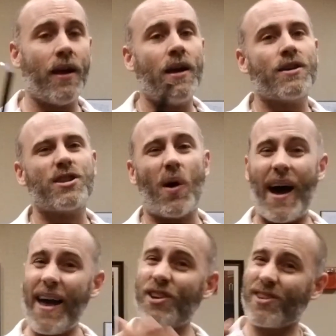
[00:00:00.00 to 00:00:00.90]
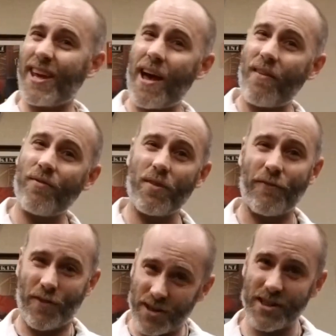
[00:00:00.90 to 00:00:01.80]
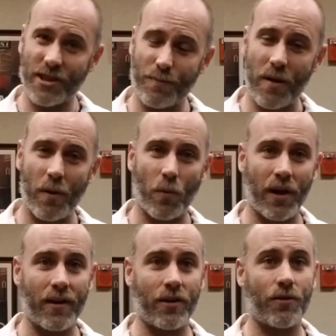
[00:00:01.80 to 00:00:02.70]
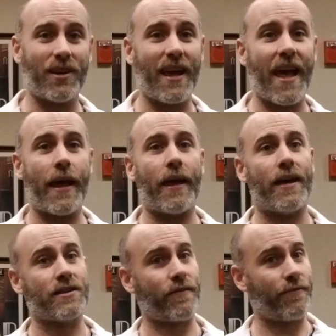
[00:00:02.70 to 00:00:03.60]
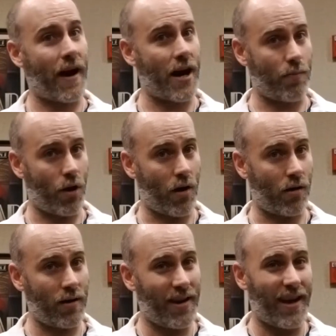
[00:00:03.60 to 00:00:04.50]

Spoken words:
So I actually have the first experiment we're going to do today is a fireball.